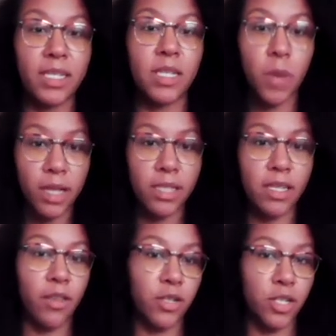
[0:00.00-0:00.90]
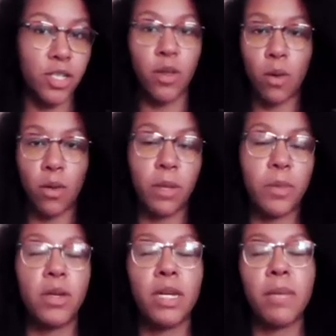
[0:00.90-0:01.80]
as well as other just local
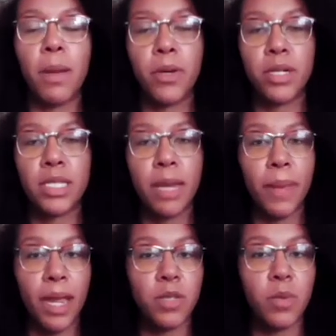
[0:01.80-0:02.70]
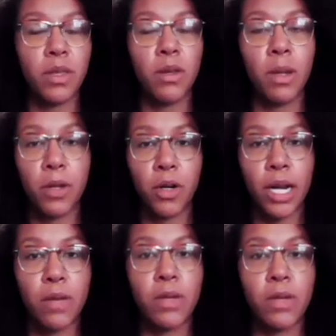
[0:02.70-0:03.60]
community members that banked with UW Credit
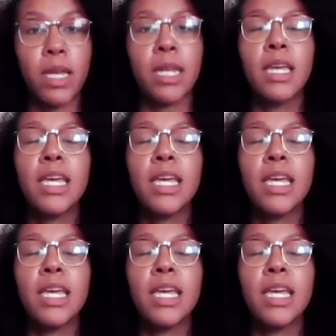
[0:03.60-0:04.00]
Union.